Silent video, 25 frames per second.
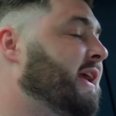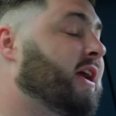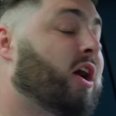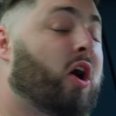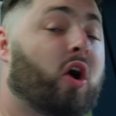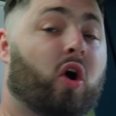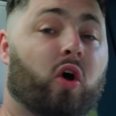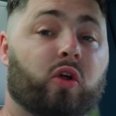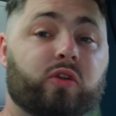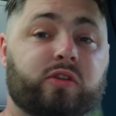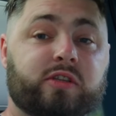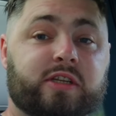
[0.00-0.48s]

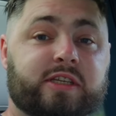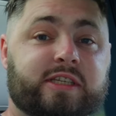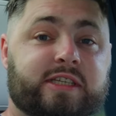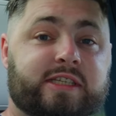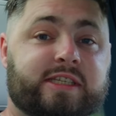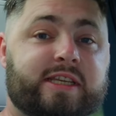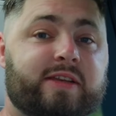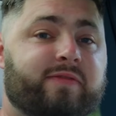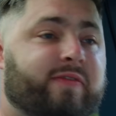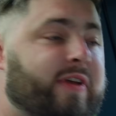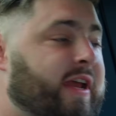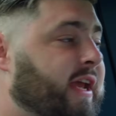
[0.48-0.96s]
Honda
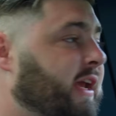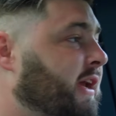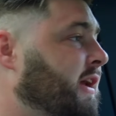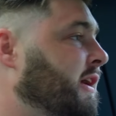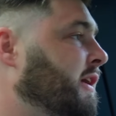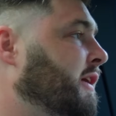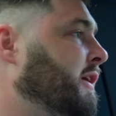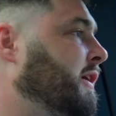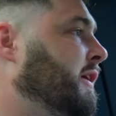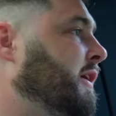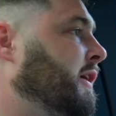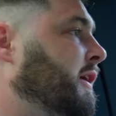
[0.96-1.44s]
Civic
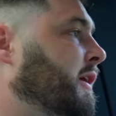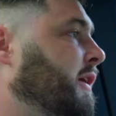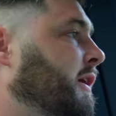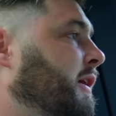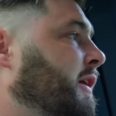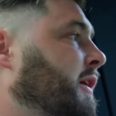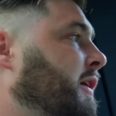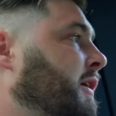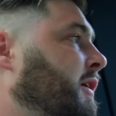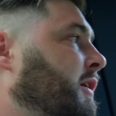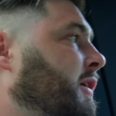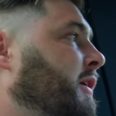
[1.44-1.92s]

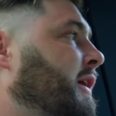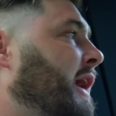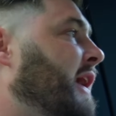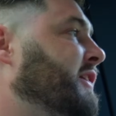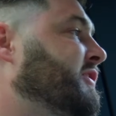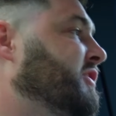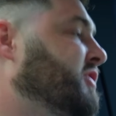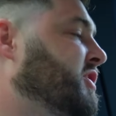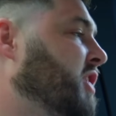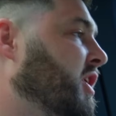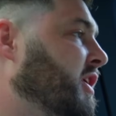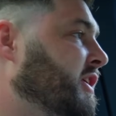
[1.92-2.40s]
has
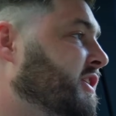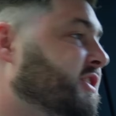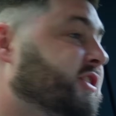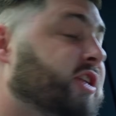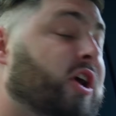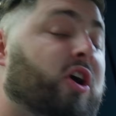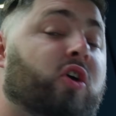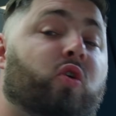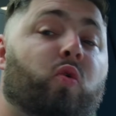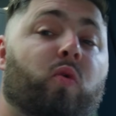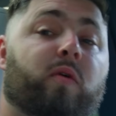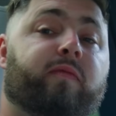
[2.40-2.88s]
a turning
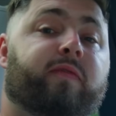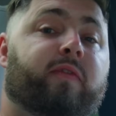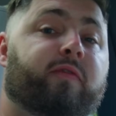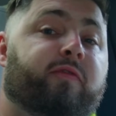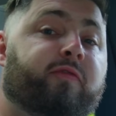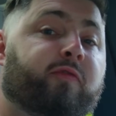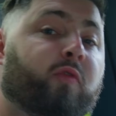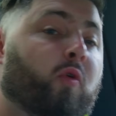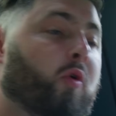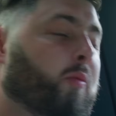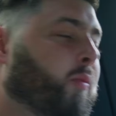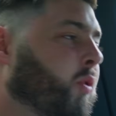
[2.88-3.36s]
circle of
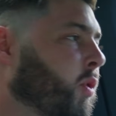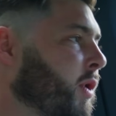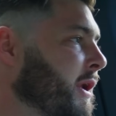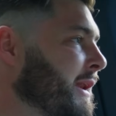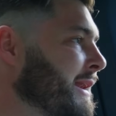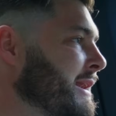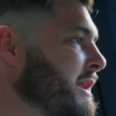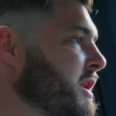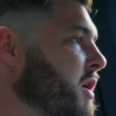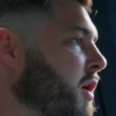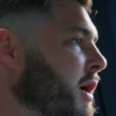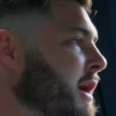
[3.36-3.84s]

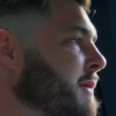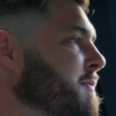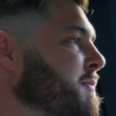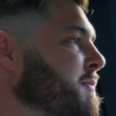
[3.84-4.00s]
4.9